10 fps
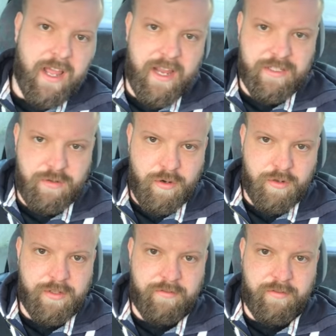It's
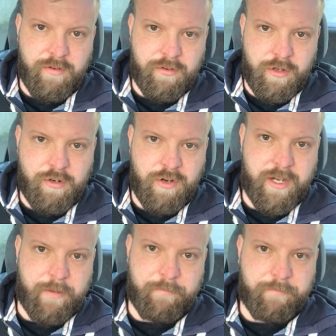not for dog
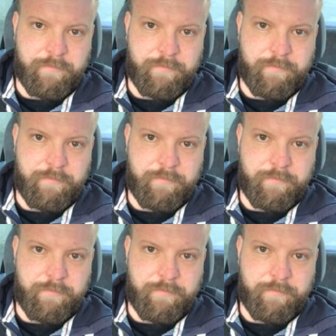training.